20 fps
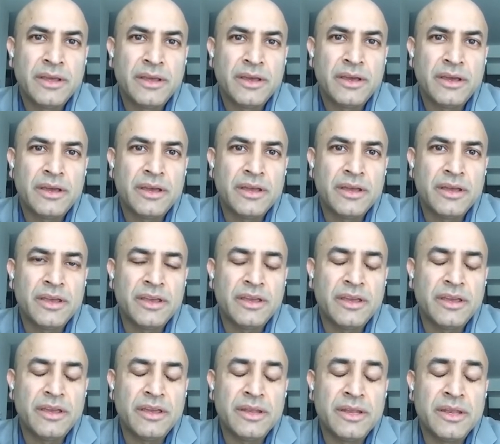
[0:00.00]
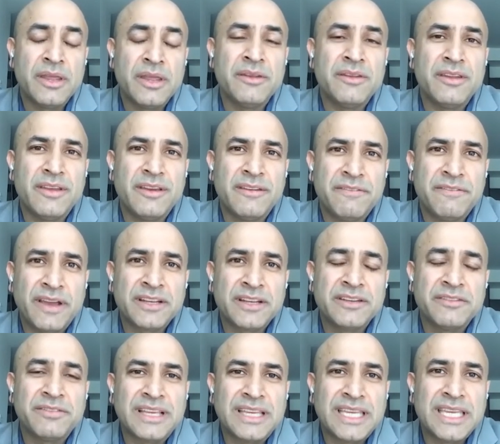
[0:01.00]
and
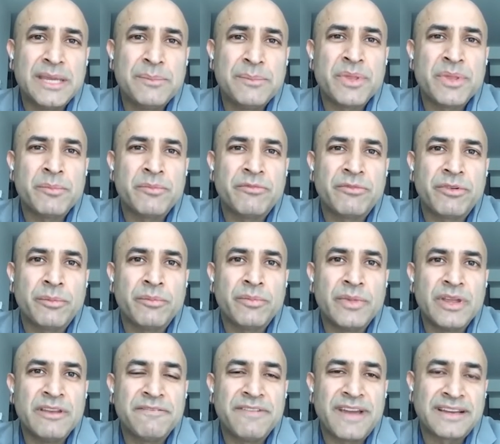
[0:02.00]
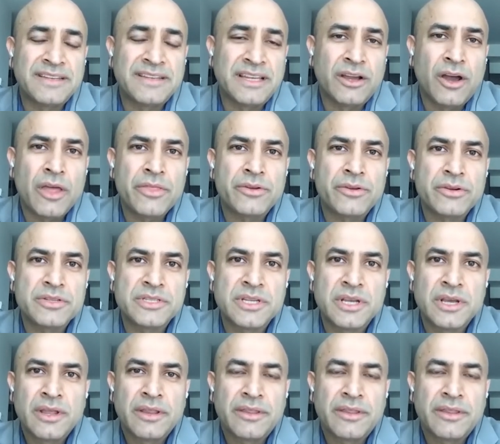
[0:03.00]
effectively keep them from infecting others.